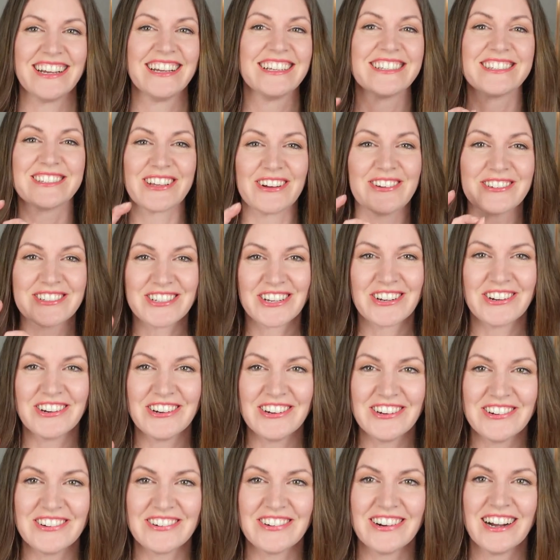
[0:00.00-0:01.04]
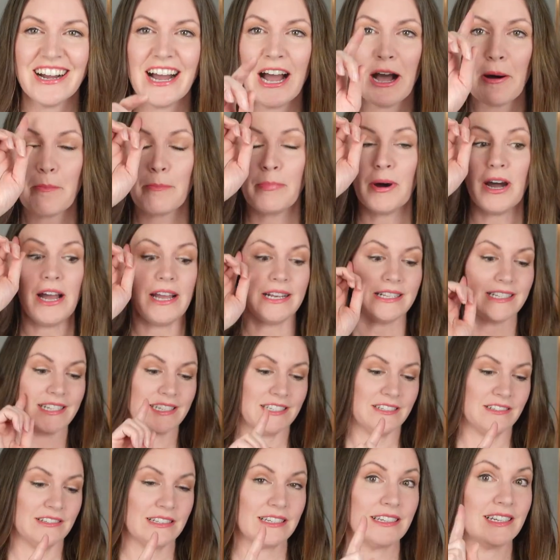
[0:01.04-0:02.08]
So true, but
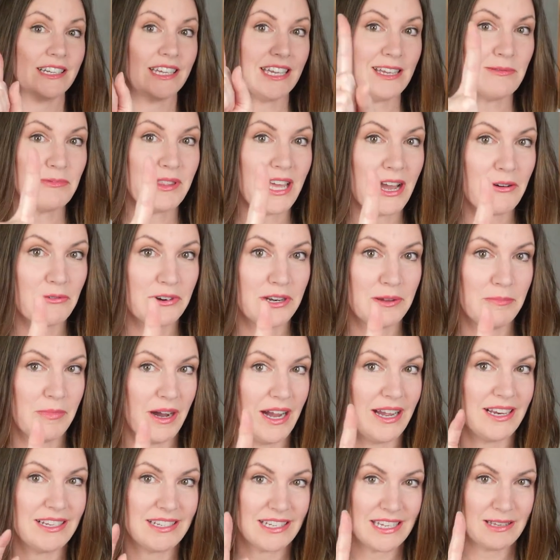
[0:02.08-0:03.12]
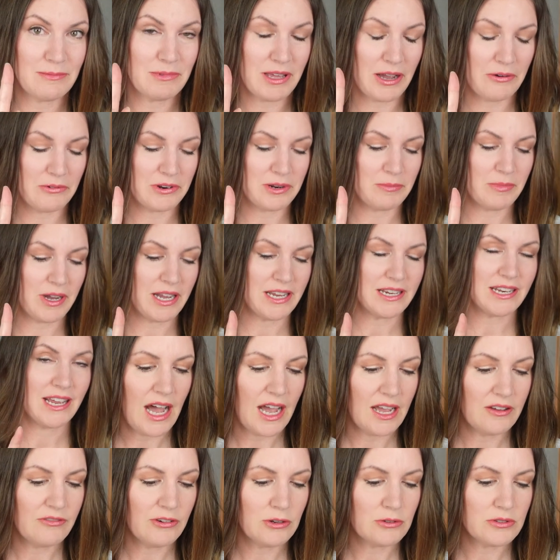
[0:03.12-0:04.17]
keep that one in mind. Keep that one in mind.
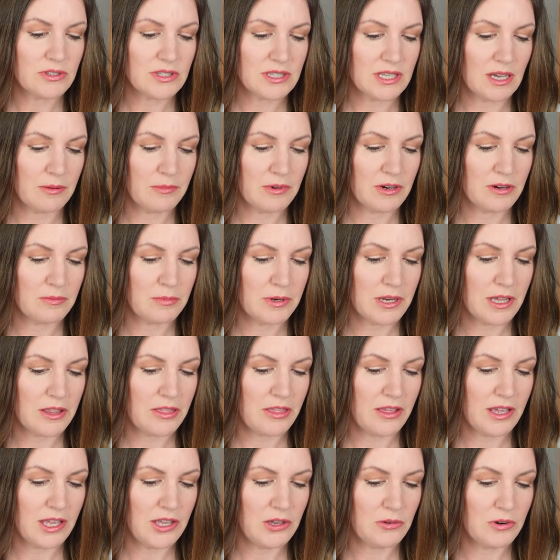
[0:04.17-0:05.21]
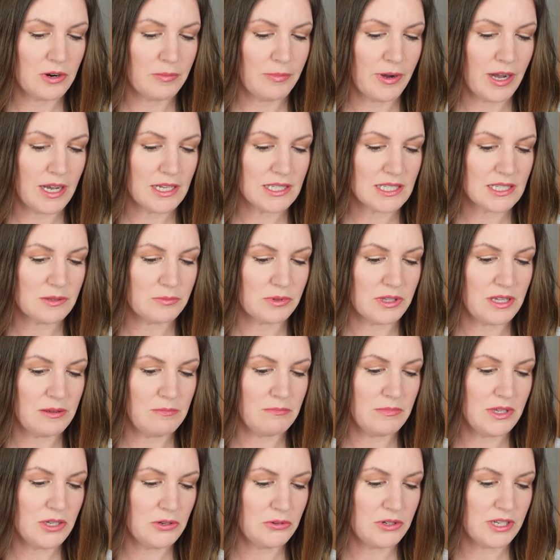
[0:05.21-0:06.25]
I vote summer, but I think you are possibly
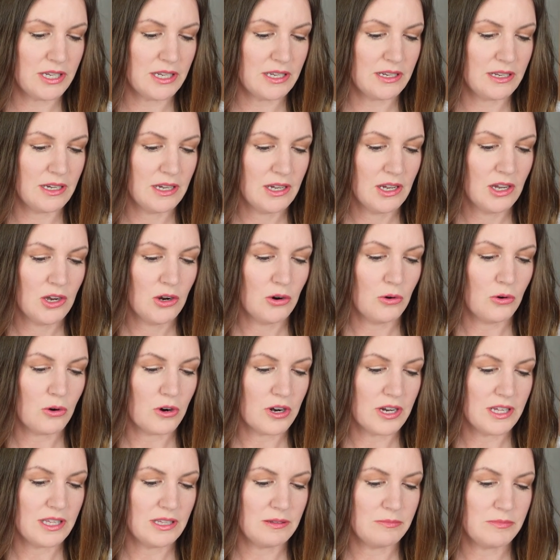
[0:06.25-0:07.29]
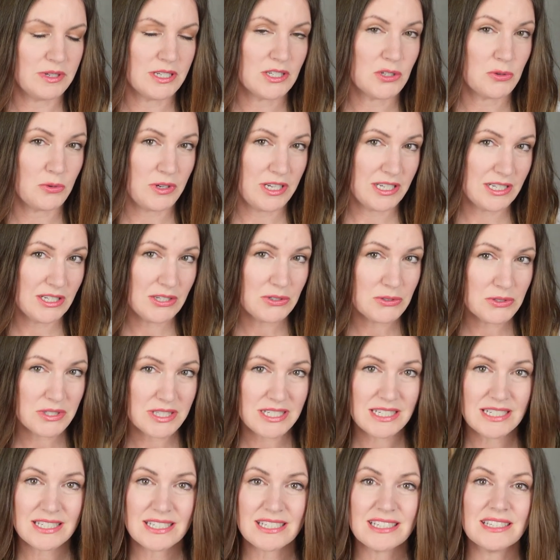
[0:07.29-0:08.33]
muted or in between two
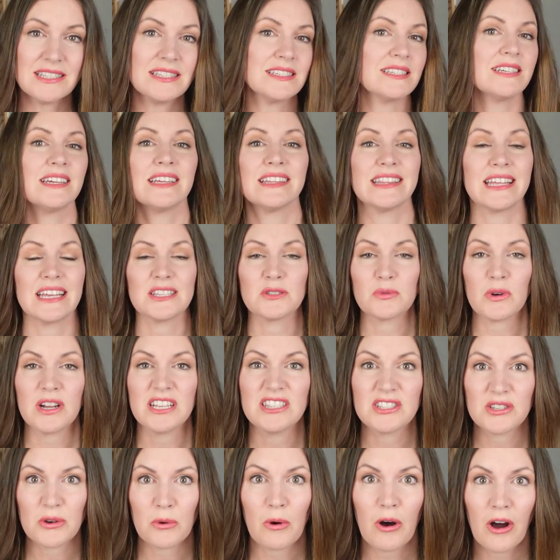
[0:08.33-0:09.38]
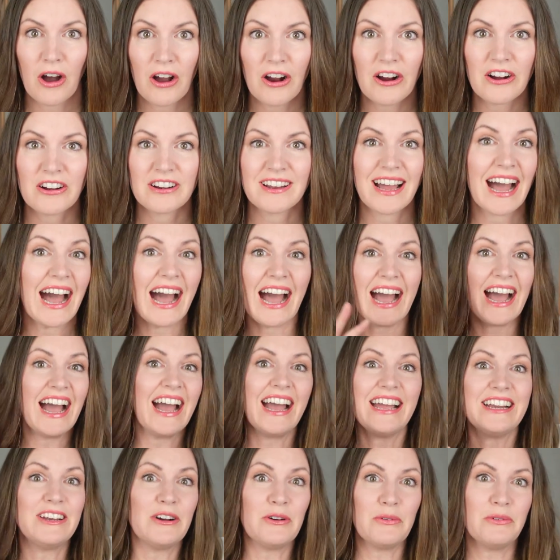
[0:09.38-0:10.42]
seasons. That's why it's so hard.
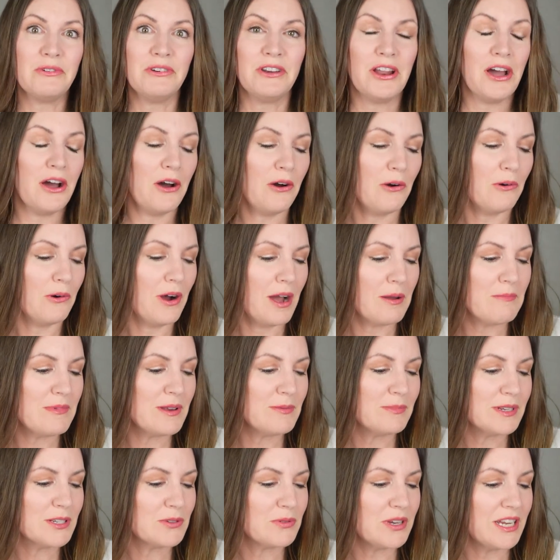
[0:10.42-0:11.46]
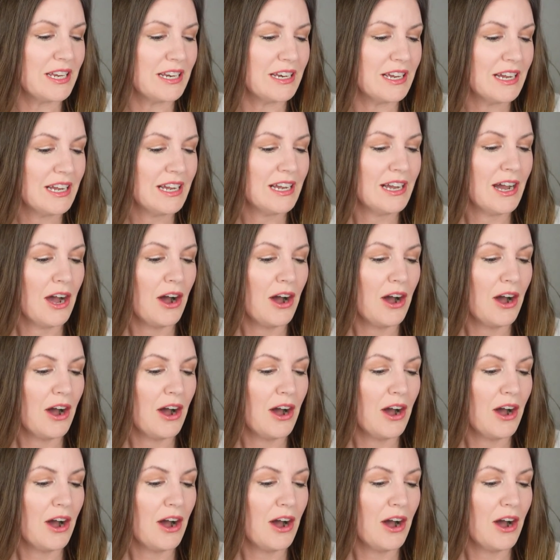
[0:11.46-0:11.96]
I don't know, I'm in between.